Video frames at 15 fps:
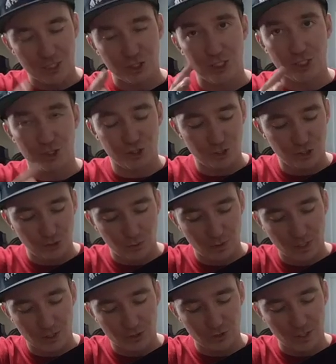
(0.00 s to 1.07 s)
one actually has two.
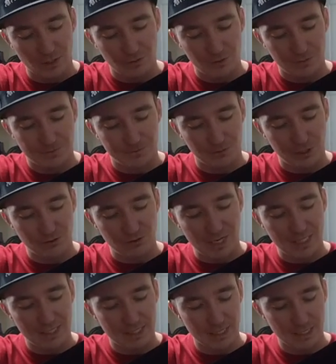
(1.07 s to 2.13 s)
So you have your free
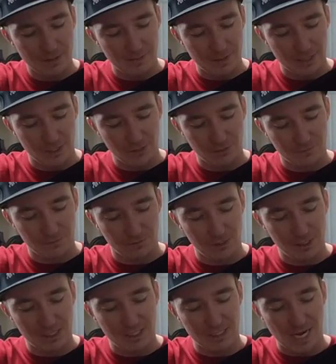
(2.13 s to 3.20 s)
ride setup and then your
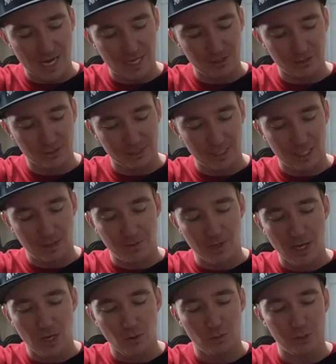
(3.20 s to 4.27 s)
freestyle setup.
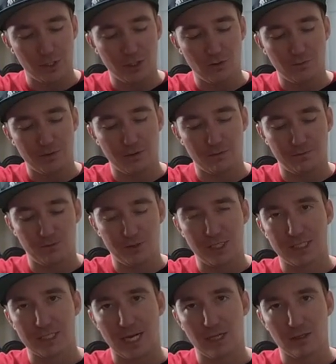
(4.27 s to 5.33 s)
We're gonna go for the
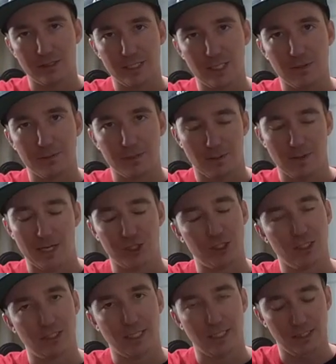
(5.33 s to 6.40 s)
freestyle setup because I'm actually
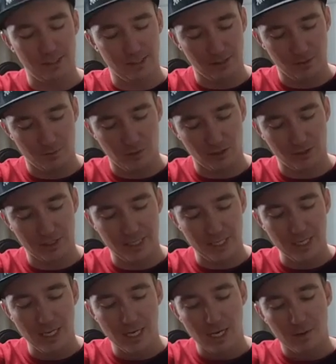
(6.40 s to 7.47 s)
gonna take this into the park
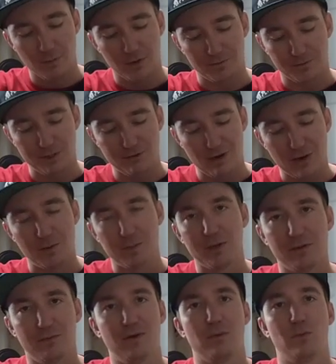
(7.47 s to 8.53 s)
today. But free ride would
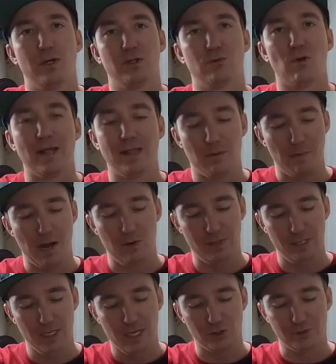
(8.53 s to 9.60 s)
be if I wanted to ride the
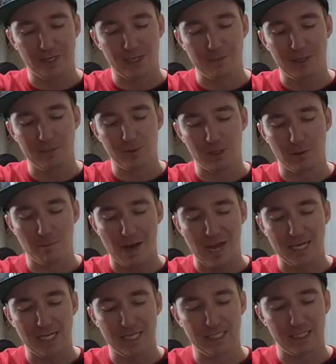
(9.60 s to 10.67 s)
mountain. So it's recommending put the
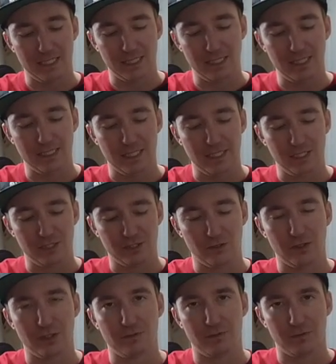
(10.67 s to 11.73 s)
bindings in these
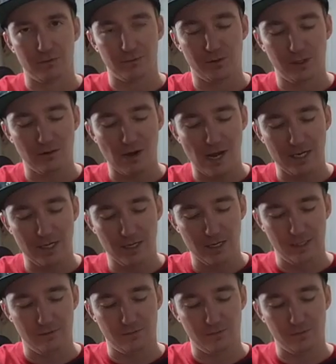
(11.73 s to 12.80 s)
inserts for free ride,
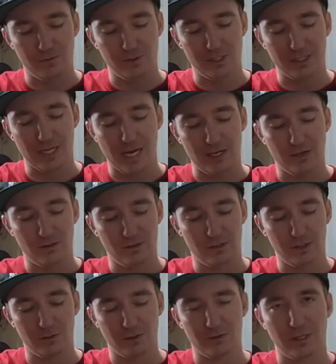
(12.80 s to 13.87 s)
and then for freestyle,
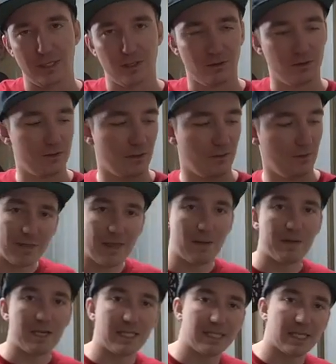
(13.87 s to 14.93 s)
these ones right here. So with that
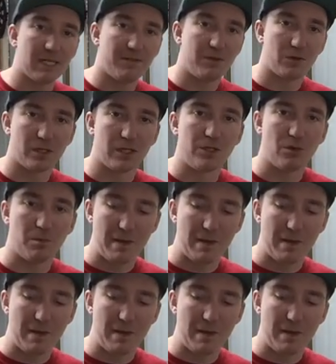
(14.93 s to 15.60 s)
being said, if you're gonna